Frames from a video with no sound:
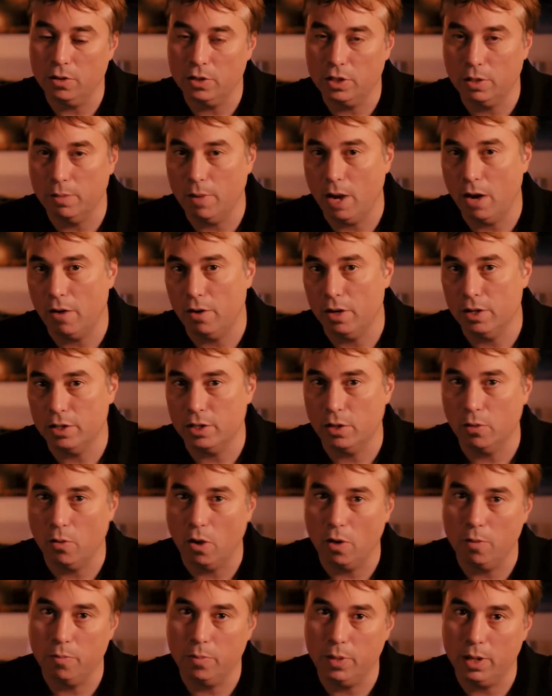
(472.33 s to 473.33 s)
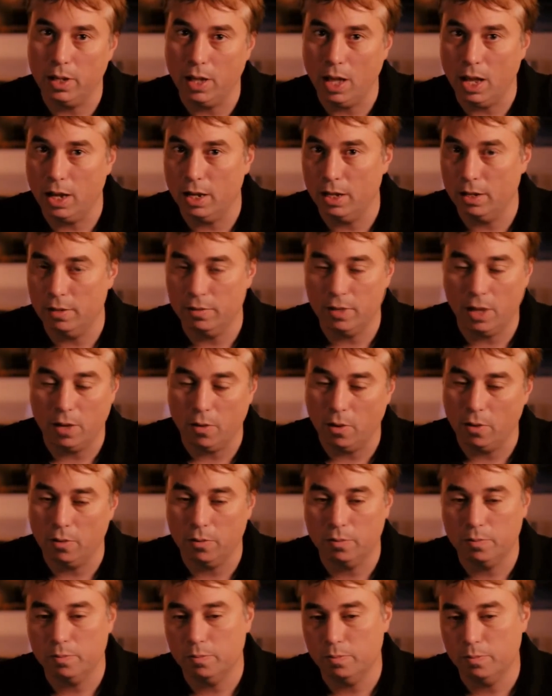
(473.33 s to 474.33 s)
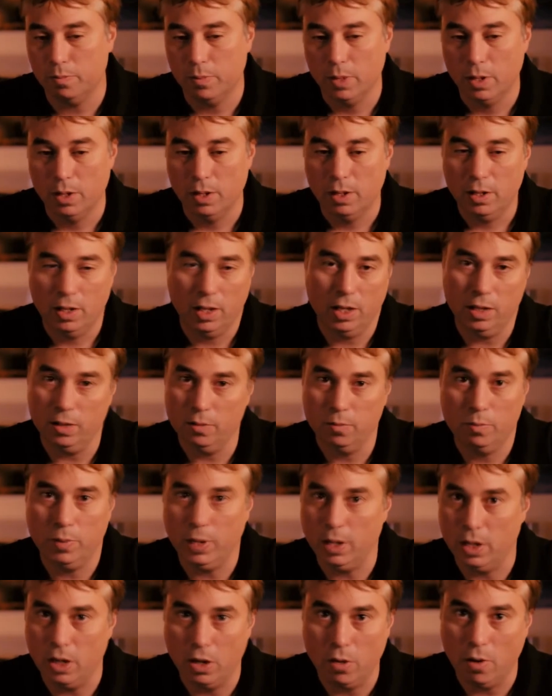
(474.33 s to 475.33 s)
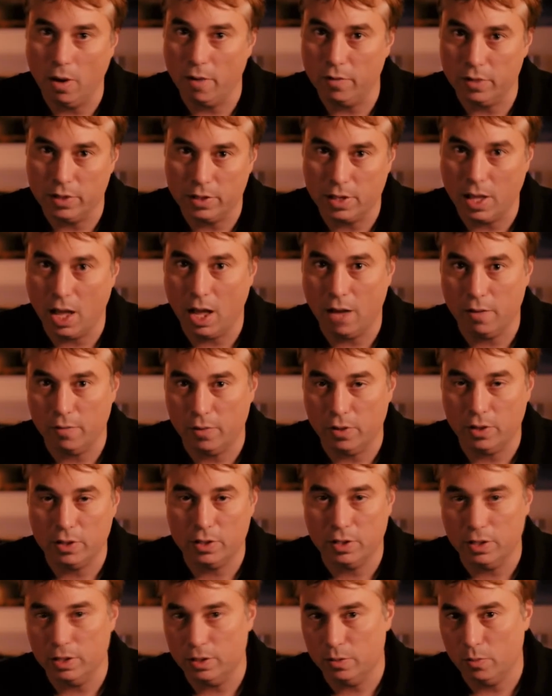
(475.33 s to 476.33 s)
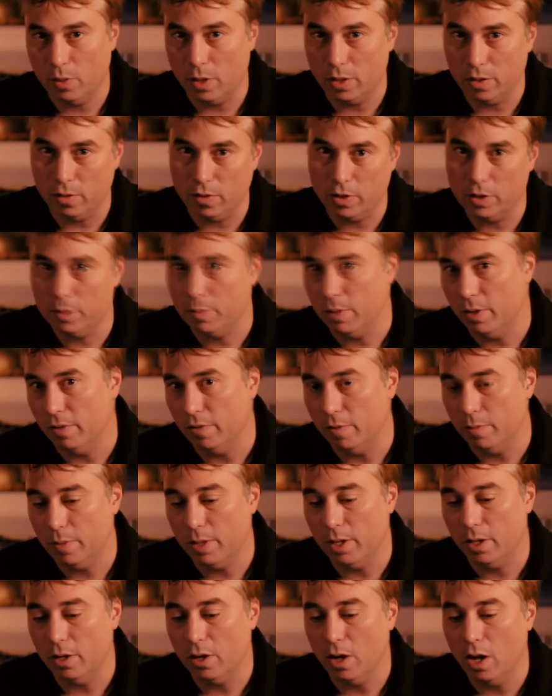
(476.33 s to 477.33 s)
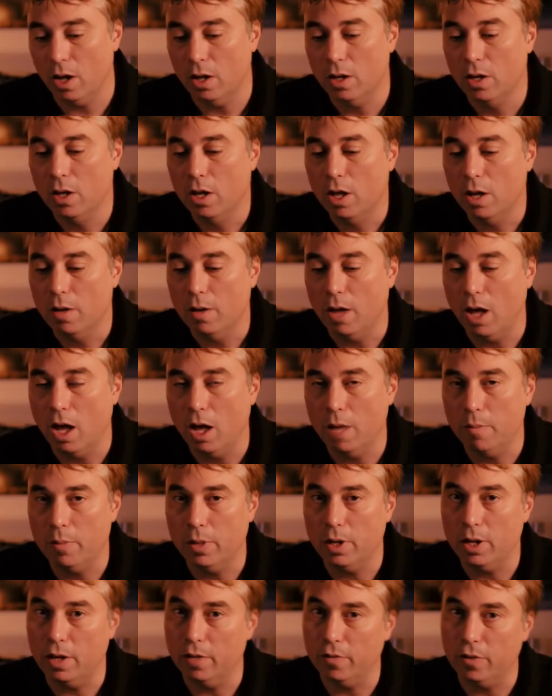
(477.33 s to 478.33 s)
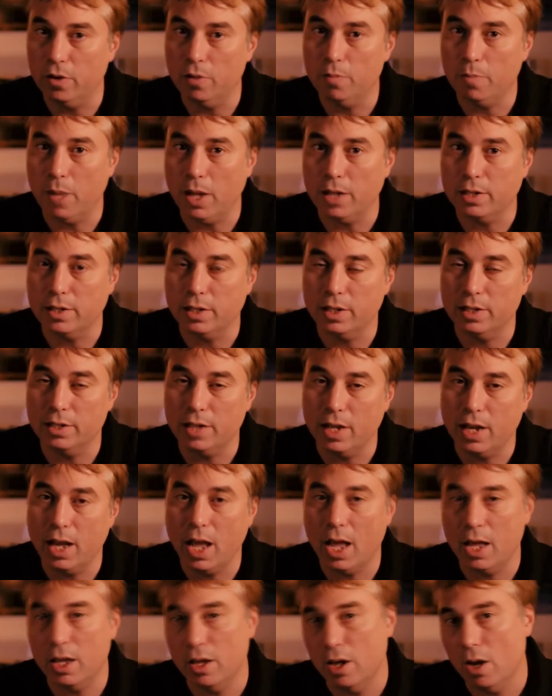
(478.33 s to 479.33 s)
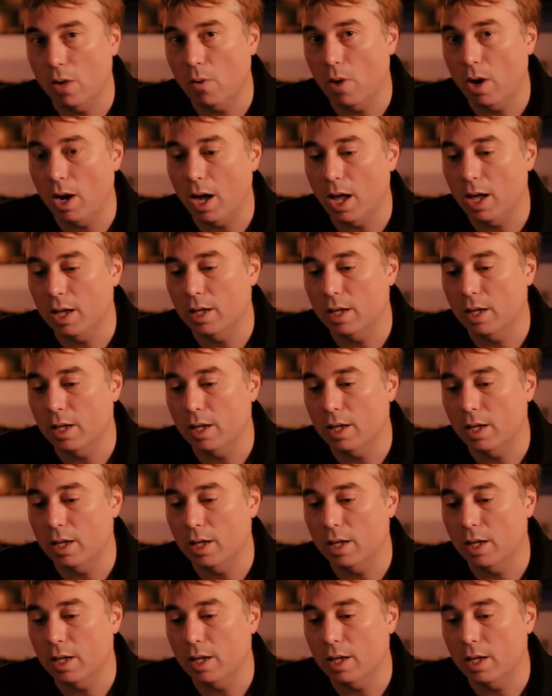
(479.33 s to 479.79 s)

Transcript: some areas there won't be any, it'll be whoever's there versus whether it's PvP or not. But if you basically said, hey, you know what,